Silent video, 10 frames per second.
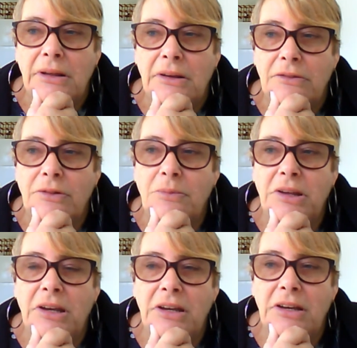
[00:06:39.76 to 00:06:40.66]
from
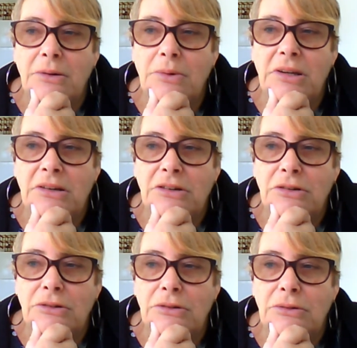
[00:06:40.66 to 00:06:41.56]
there it went
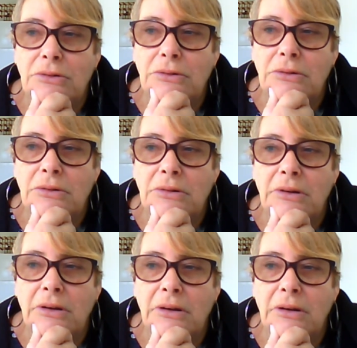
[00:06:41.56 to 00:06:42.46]
to,
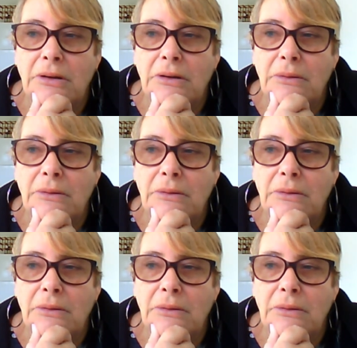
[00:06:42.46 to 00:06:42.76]
I